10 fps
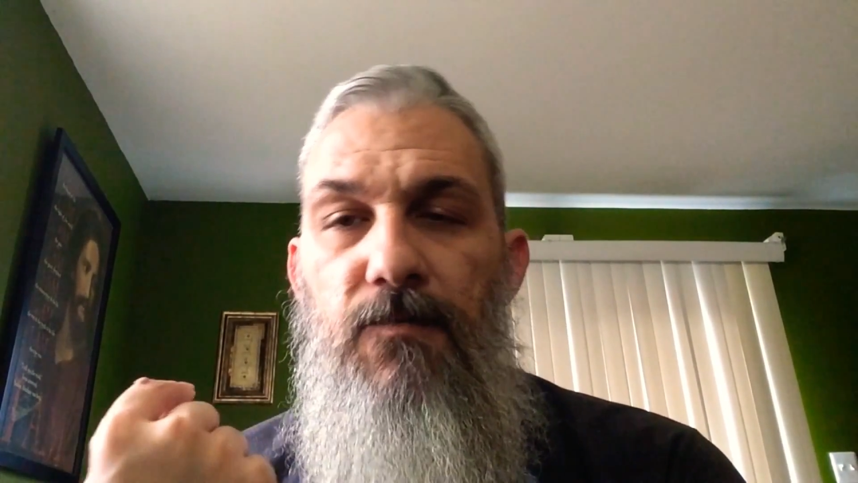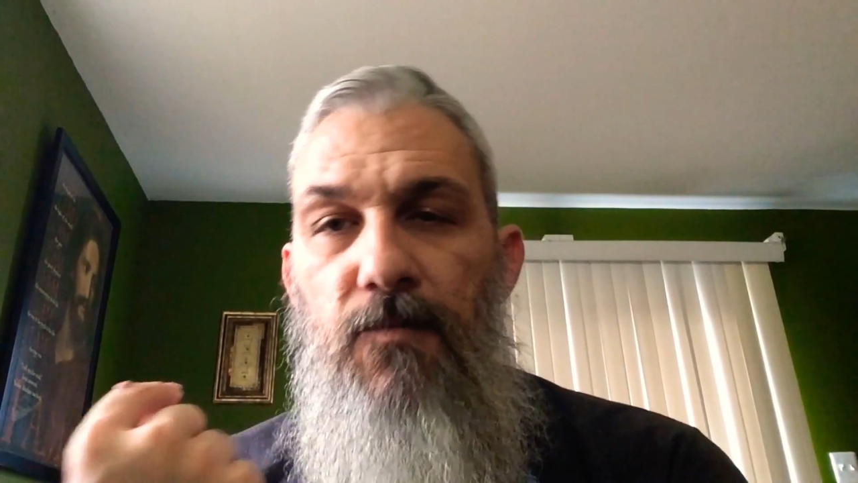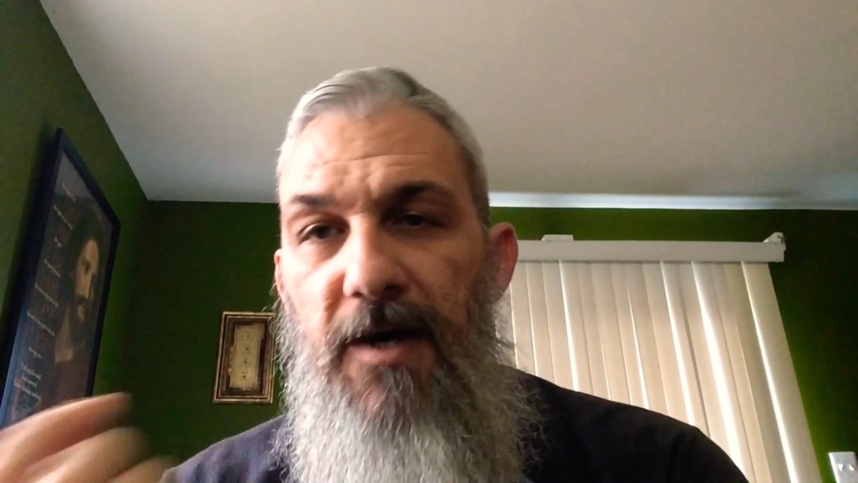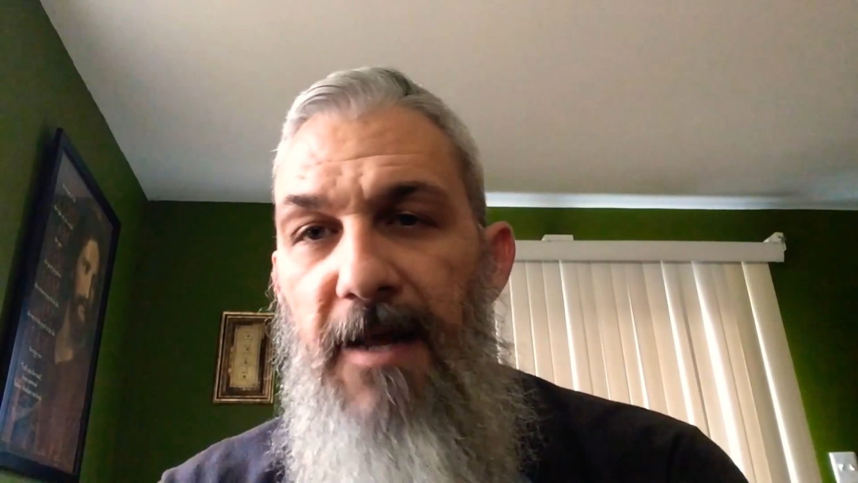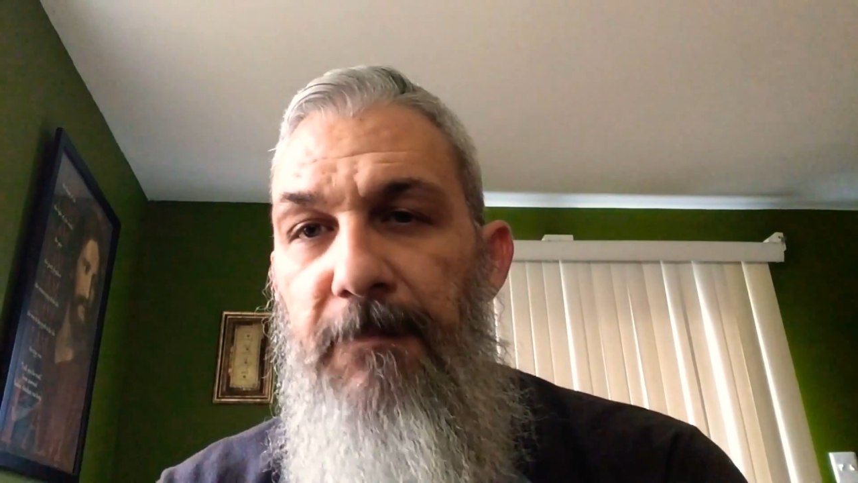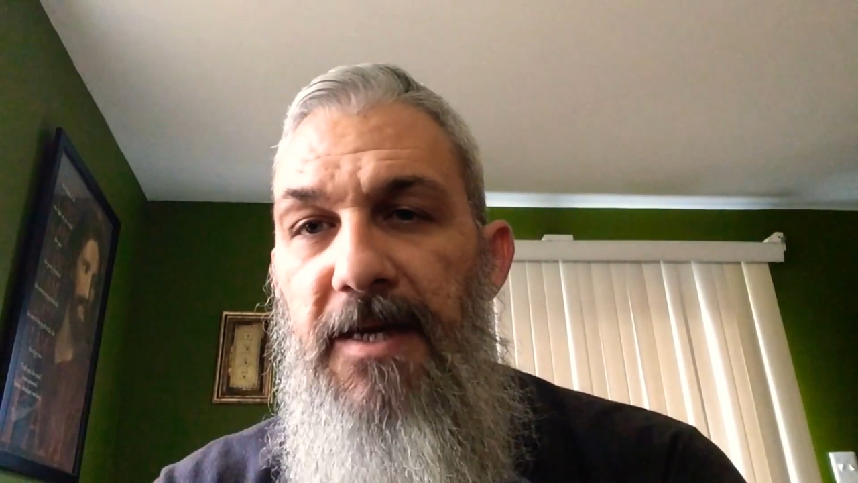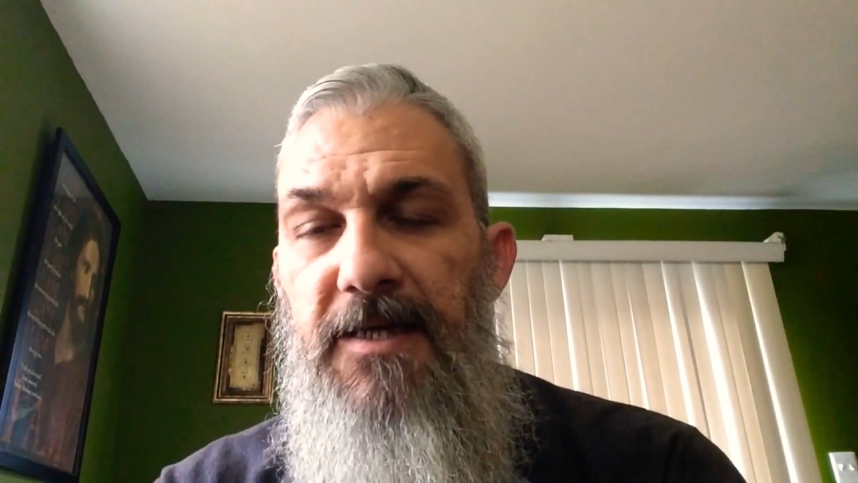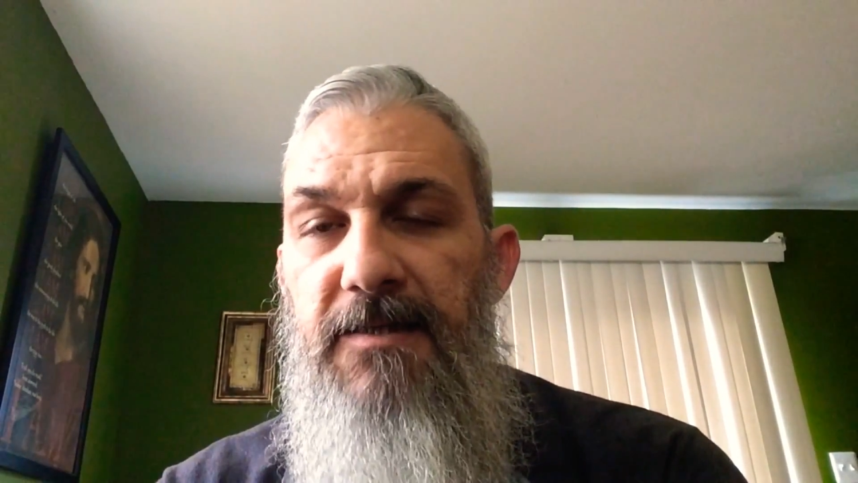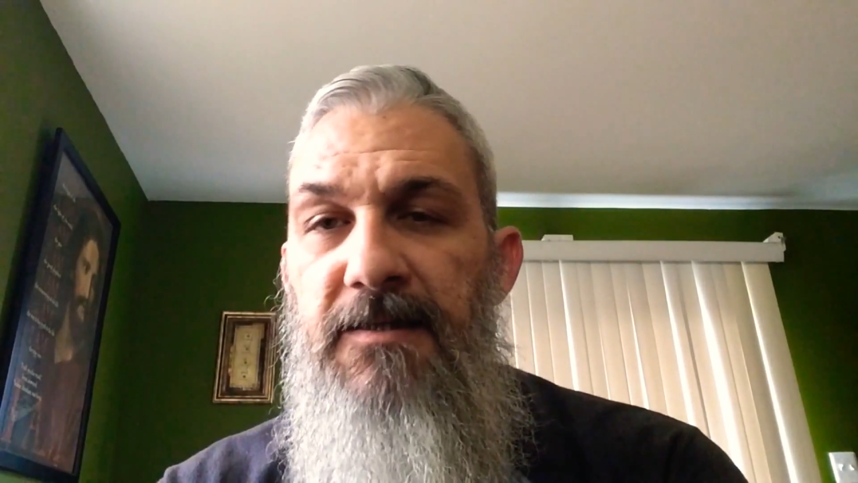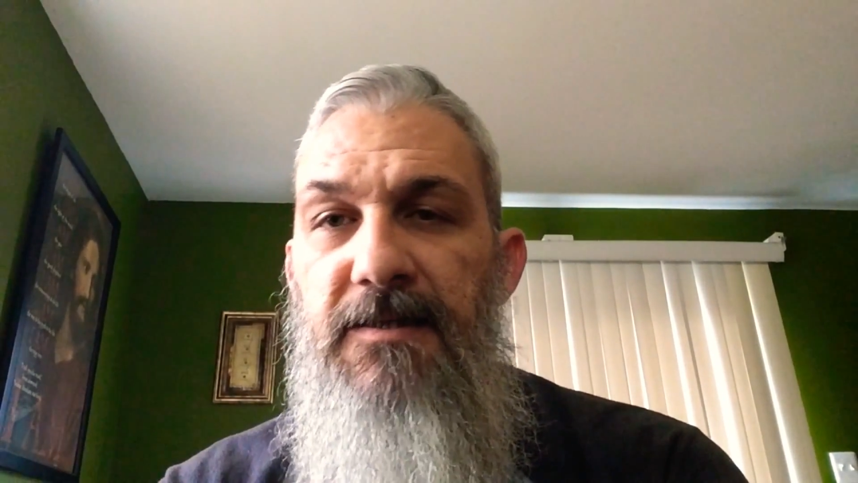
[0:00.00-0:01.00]
what I've
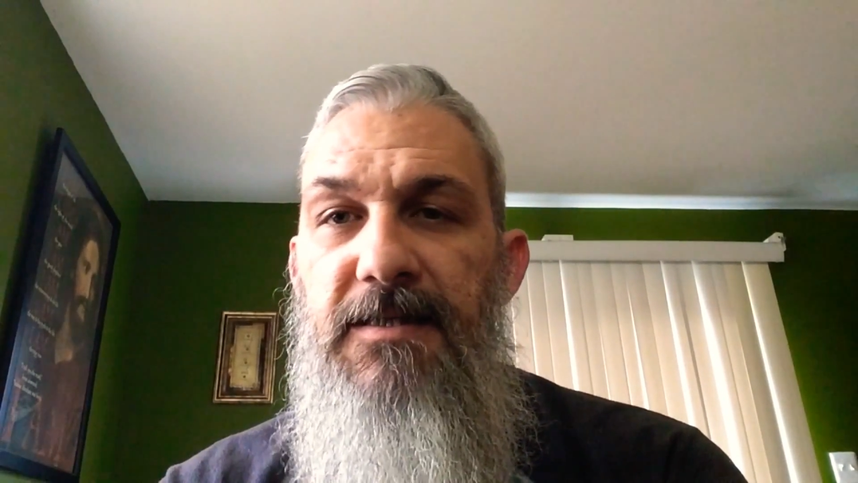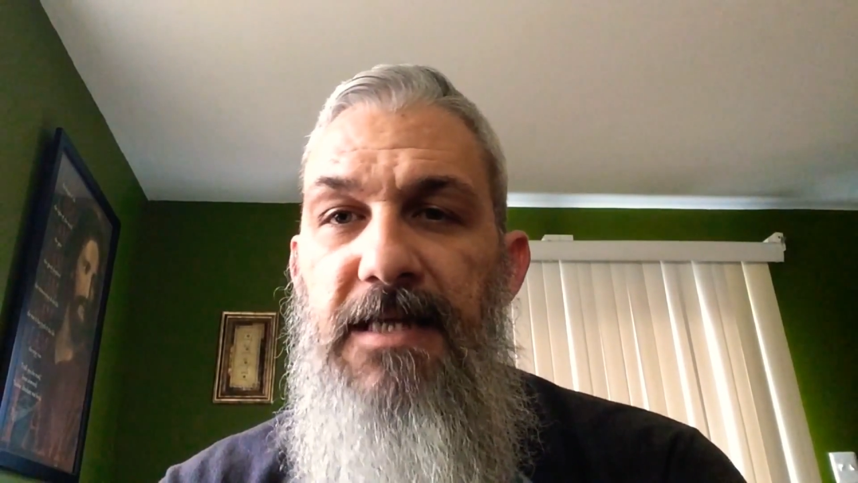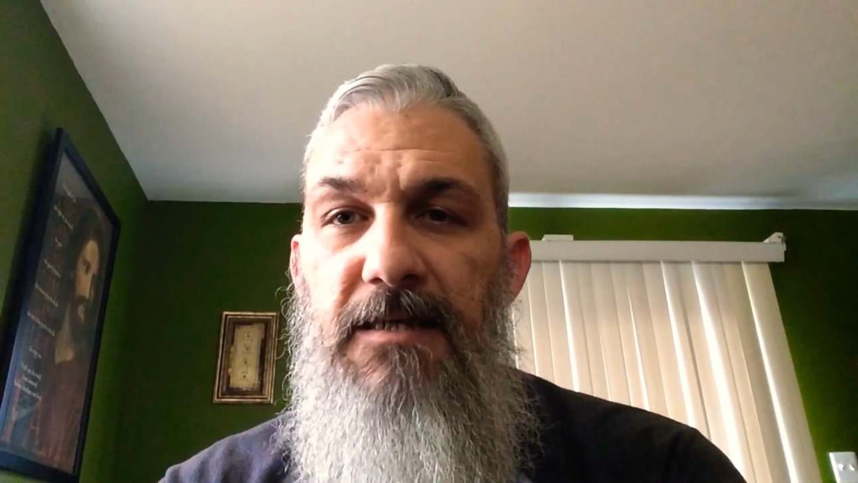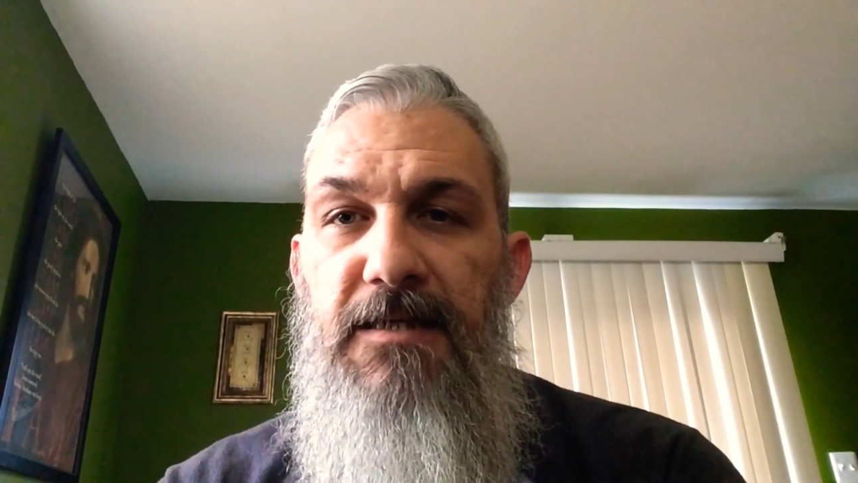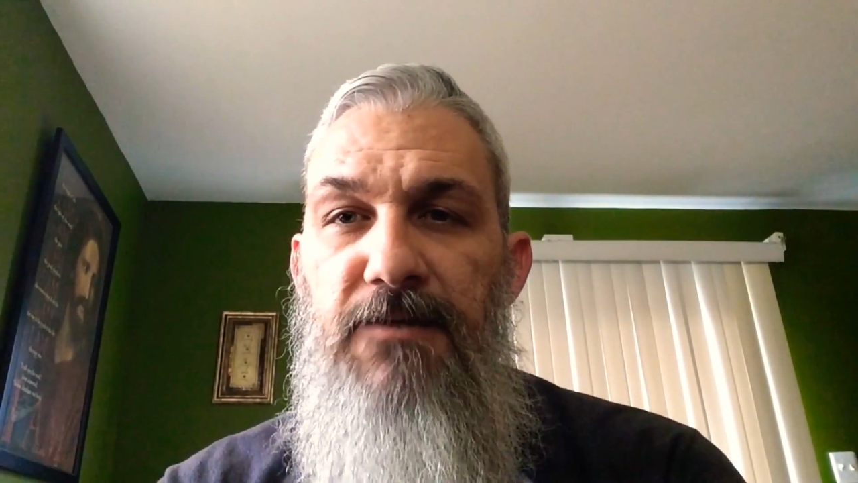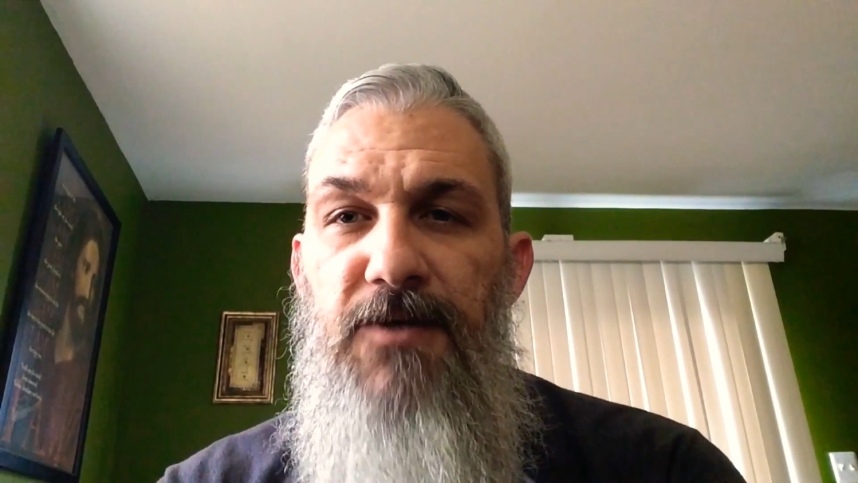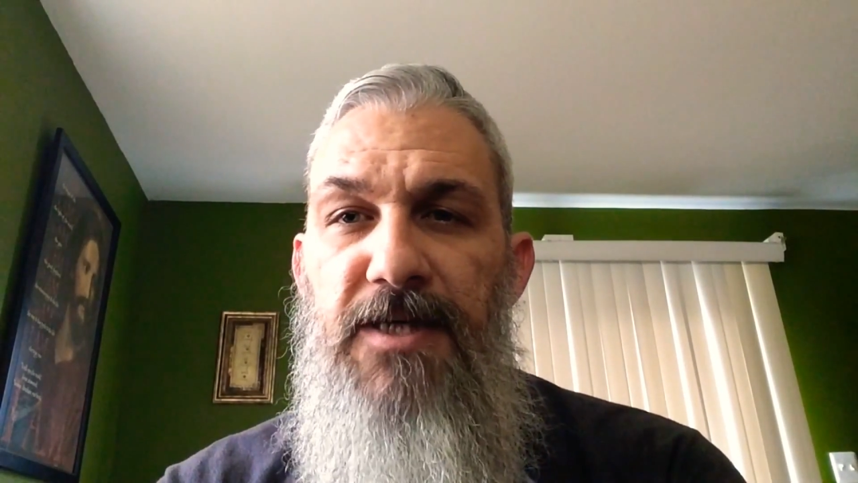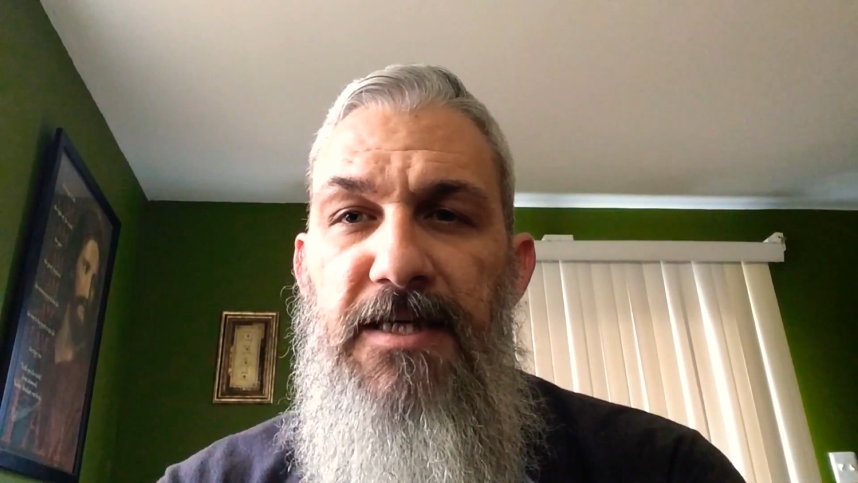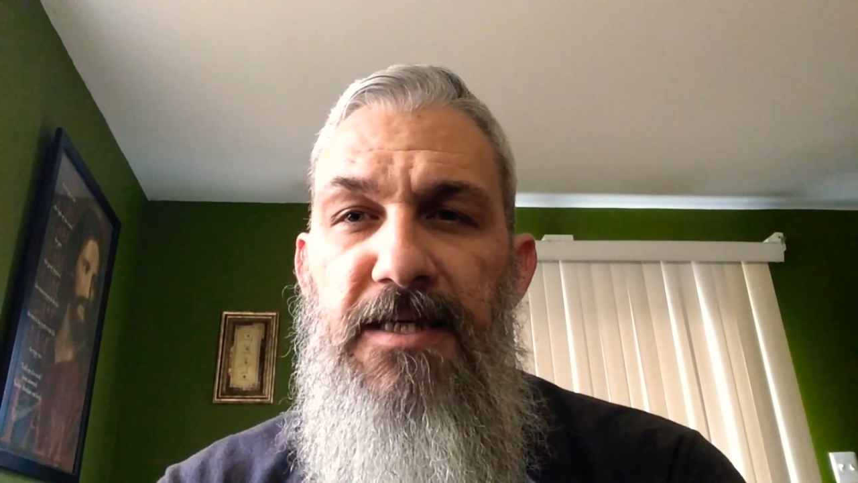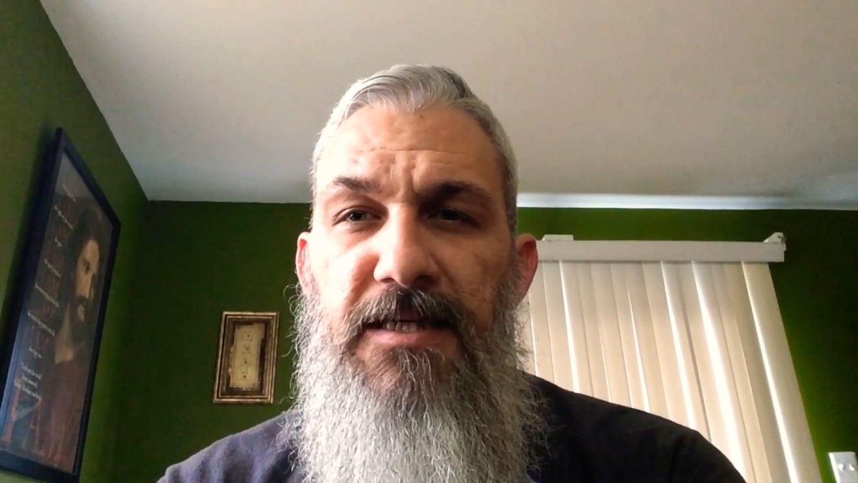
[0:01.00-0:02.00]
been dealing
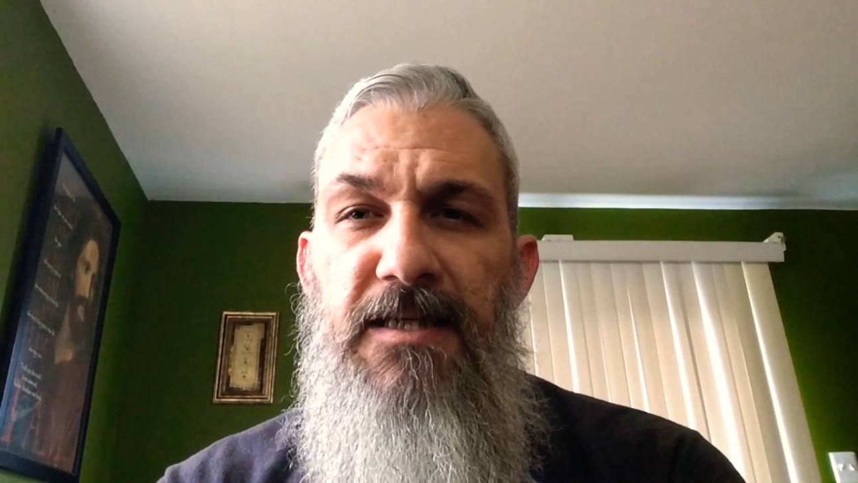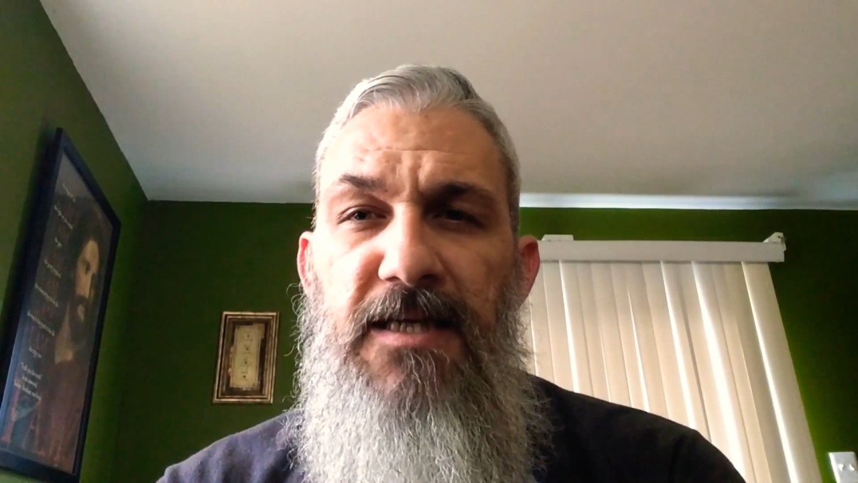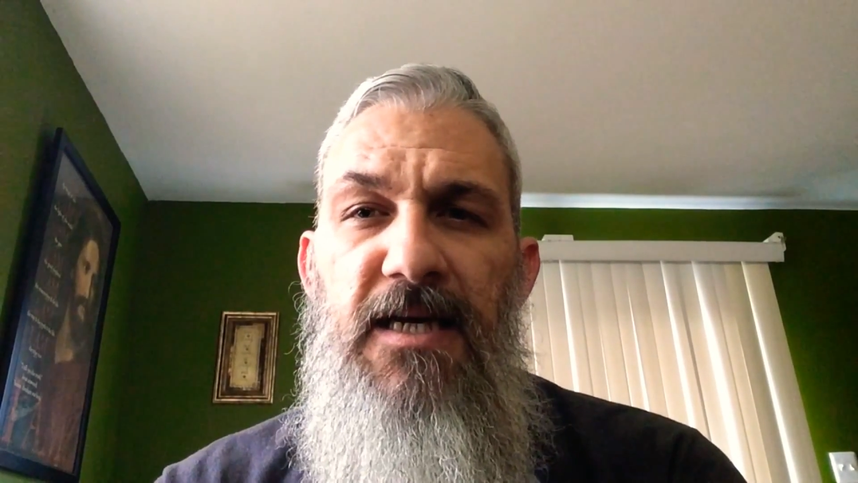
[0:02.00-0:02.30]
with,